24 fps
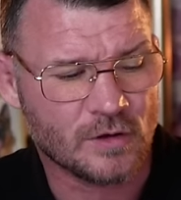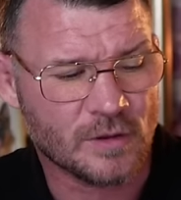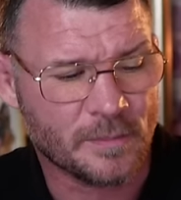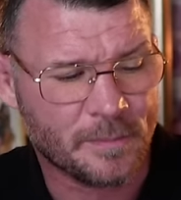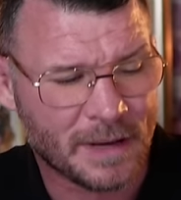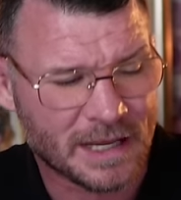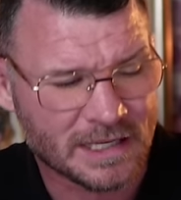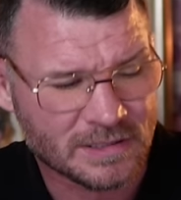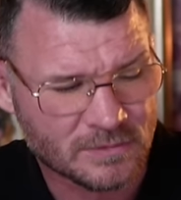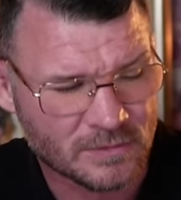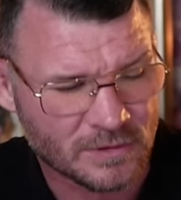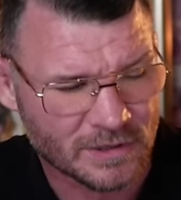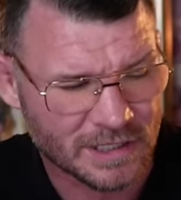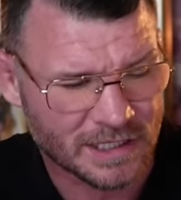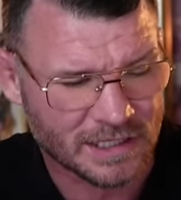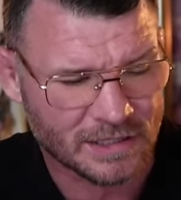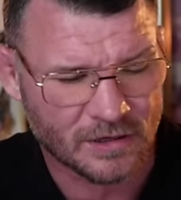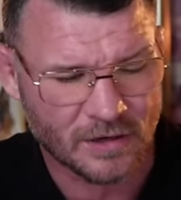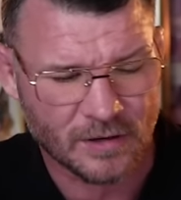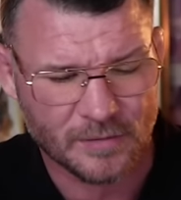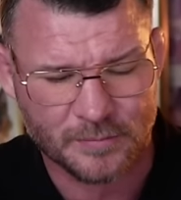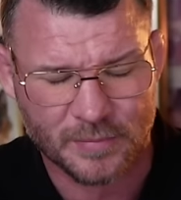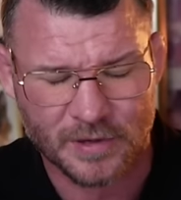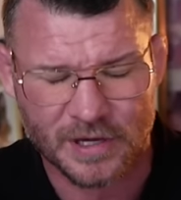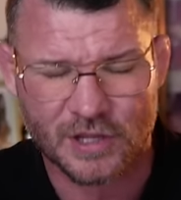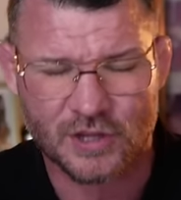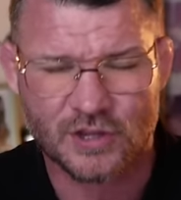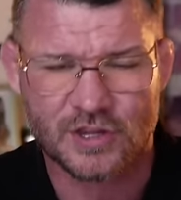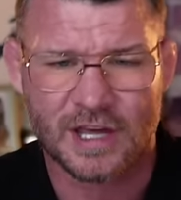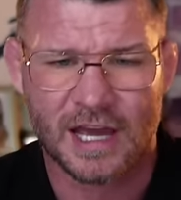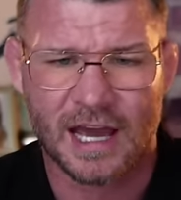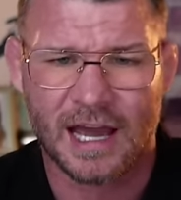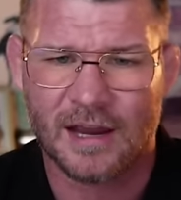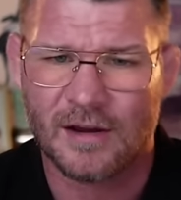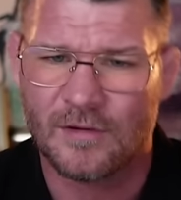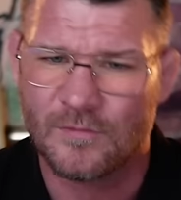Pasqualino, British
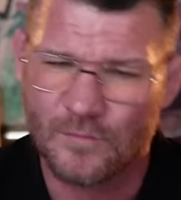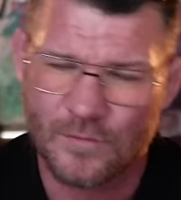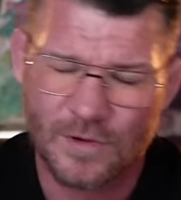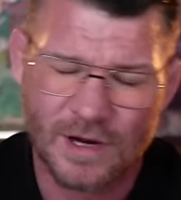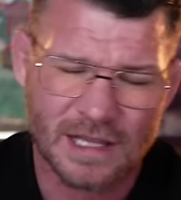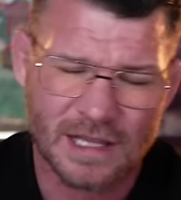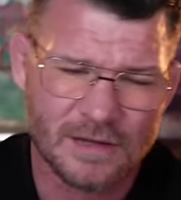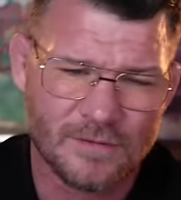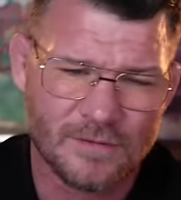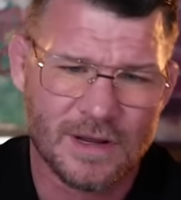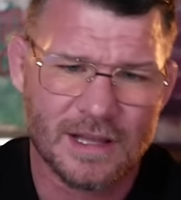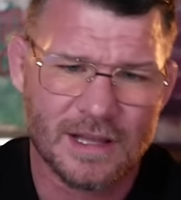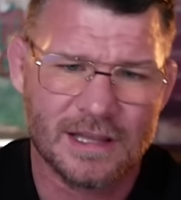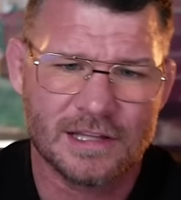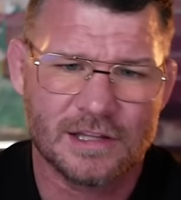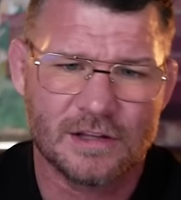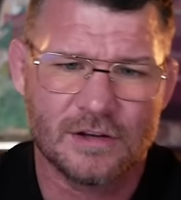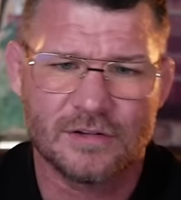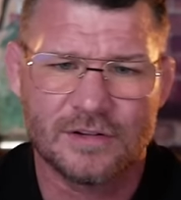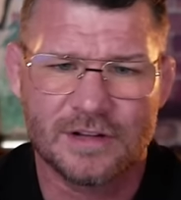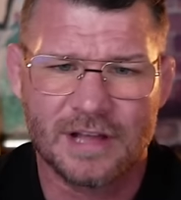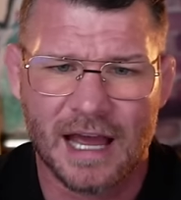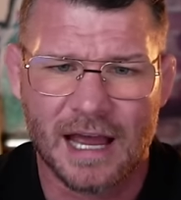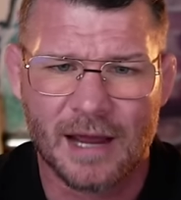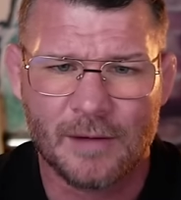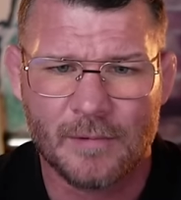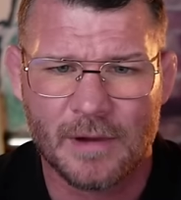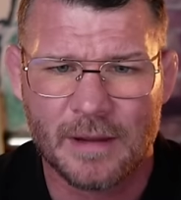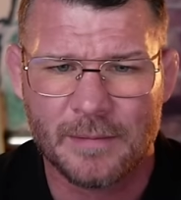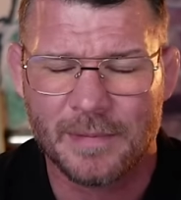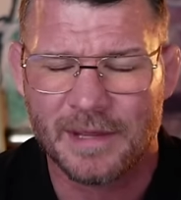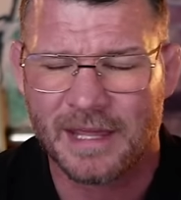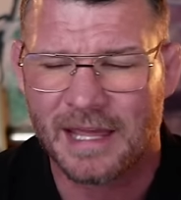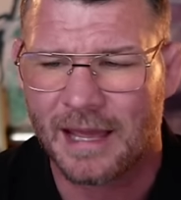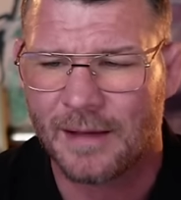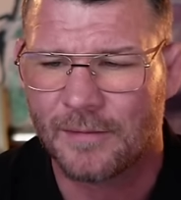guy, really, really good guy. We
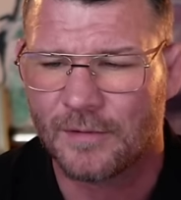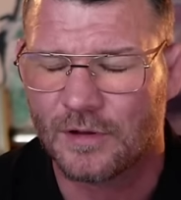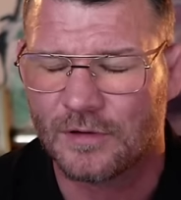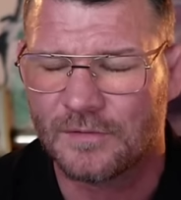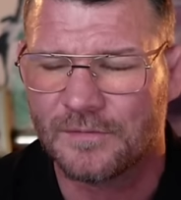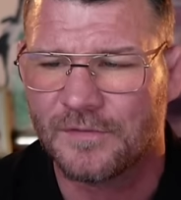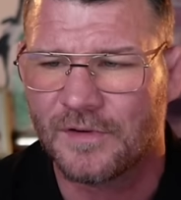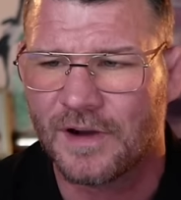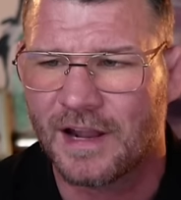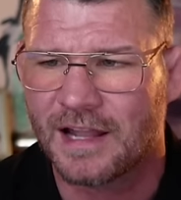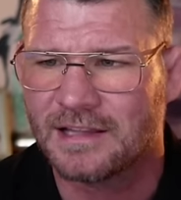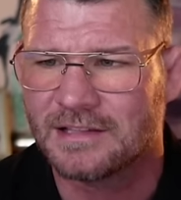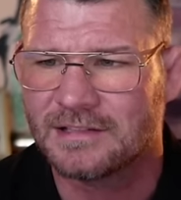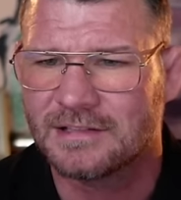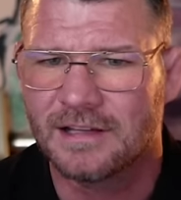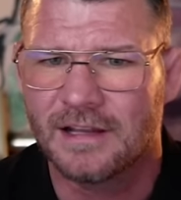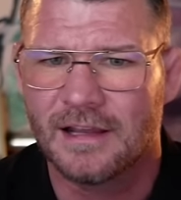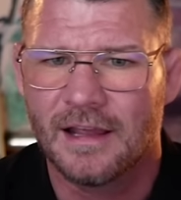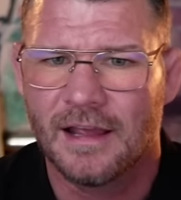became good friends.